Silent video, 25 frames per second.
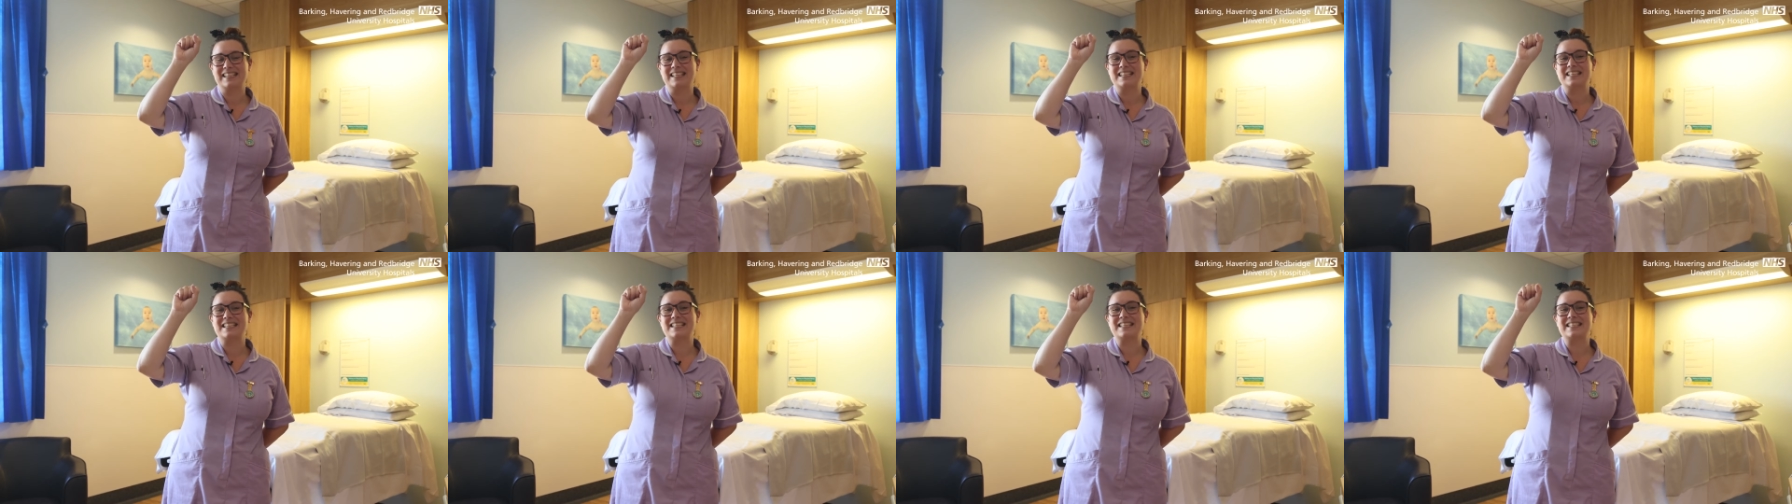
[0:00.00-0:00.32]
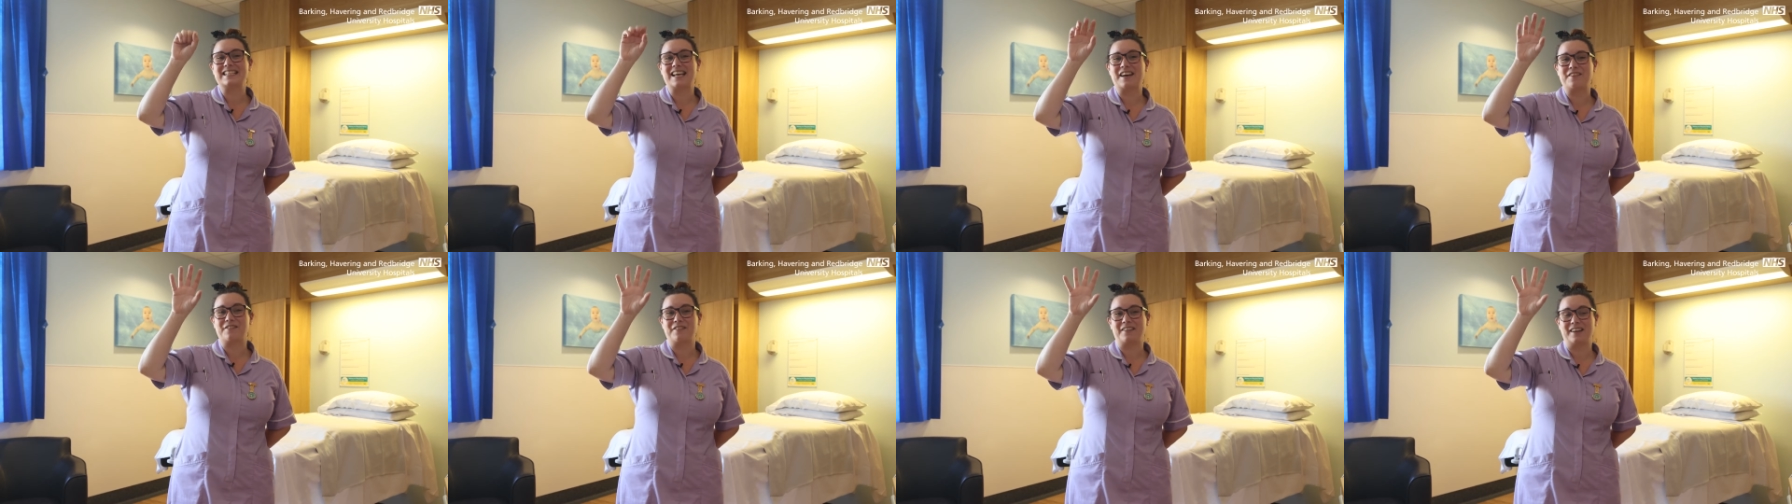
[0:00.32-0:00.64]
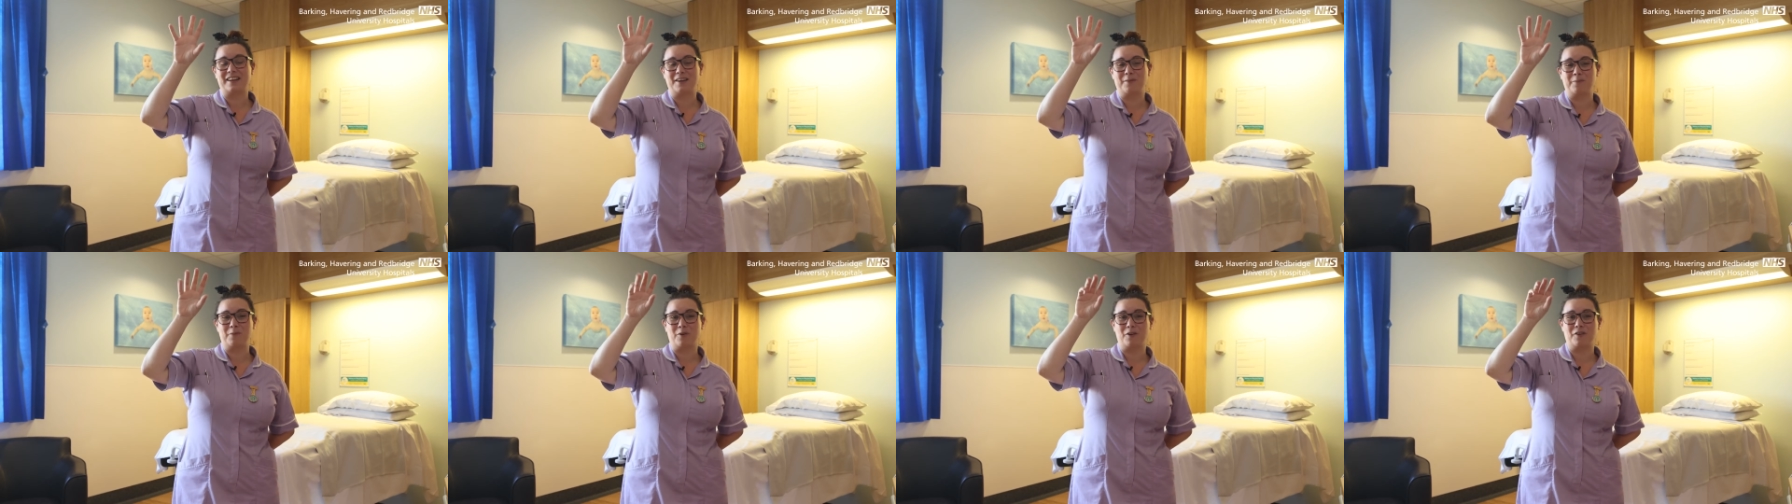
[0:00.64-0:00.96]
It's
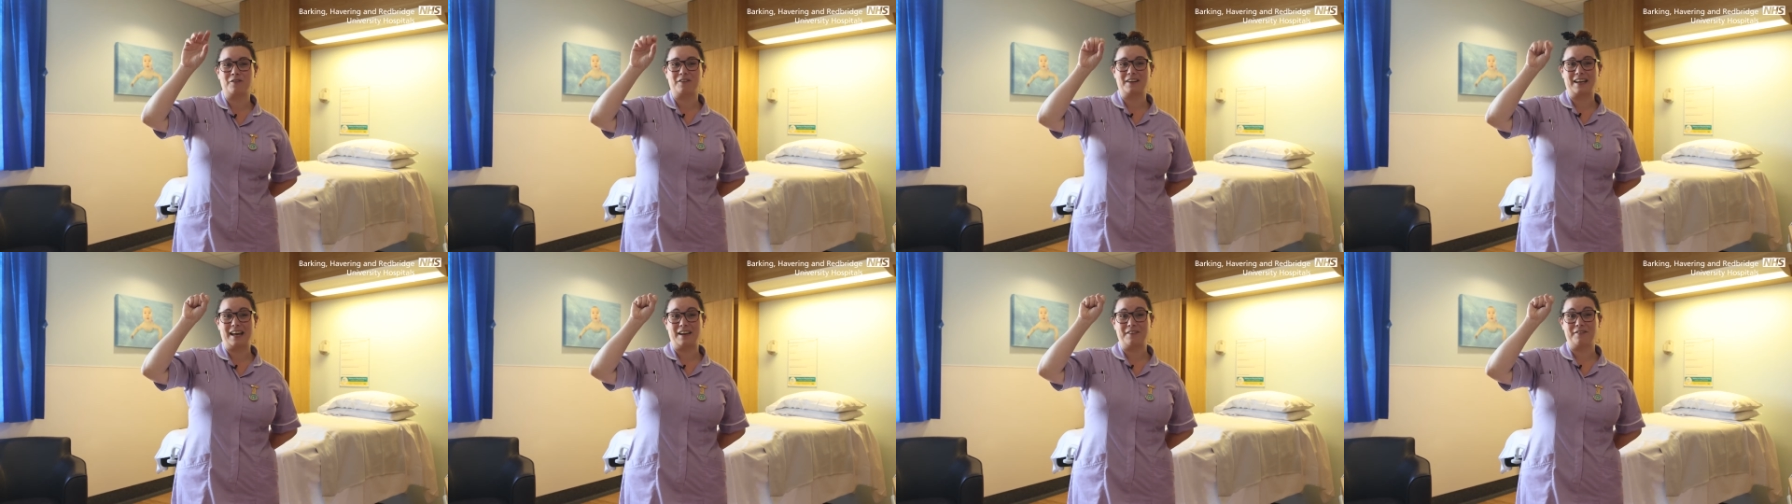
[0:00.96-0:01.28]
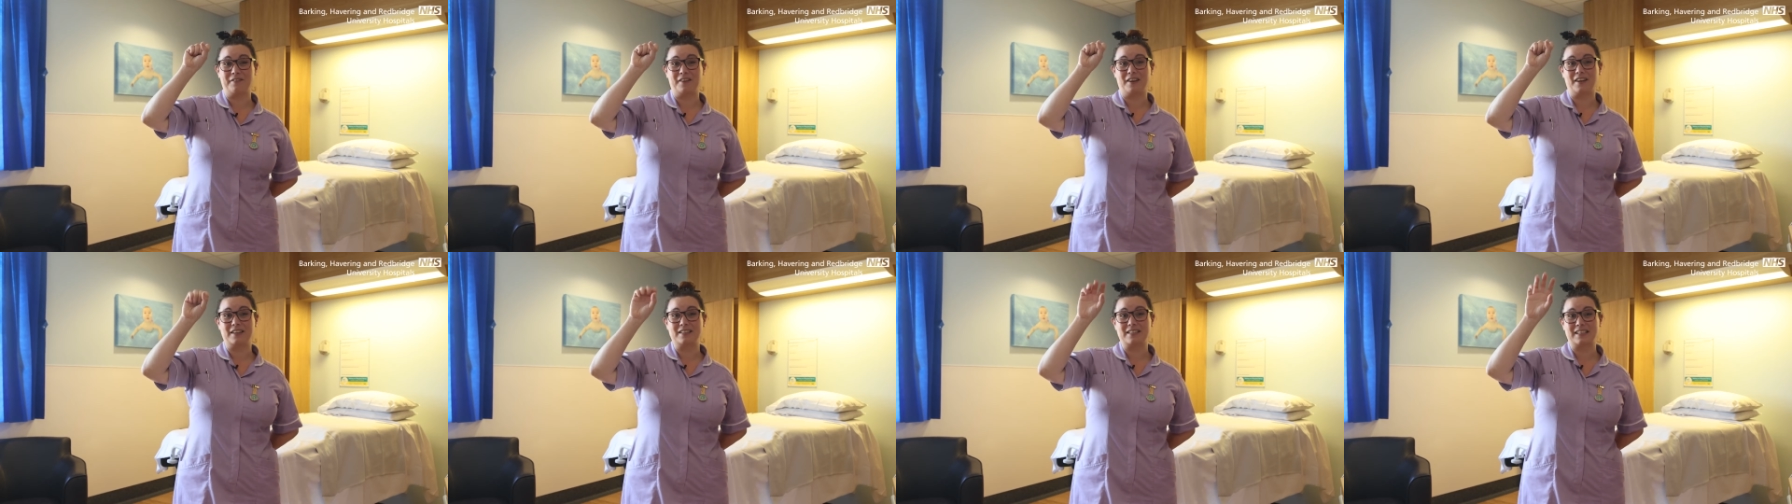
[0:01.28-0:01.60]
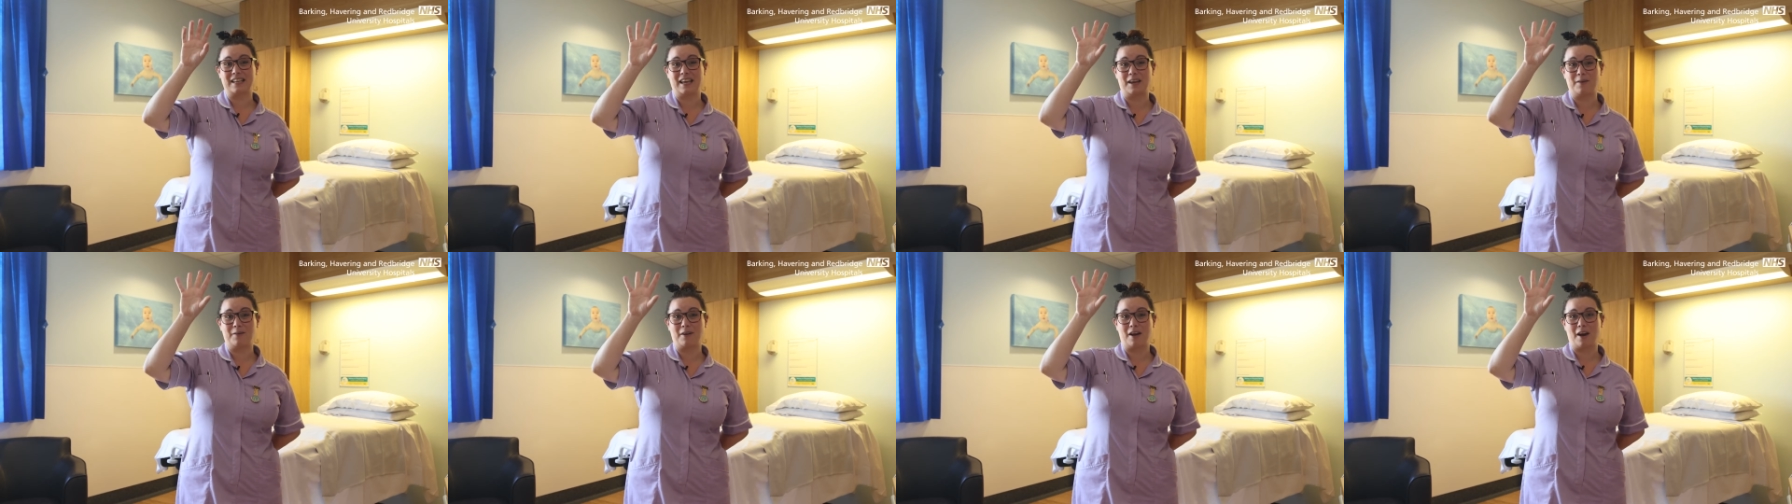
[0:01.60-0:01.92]
definitely more of an effort to keep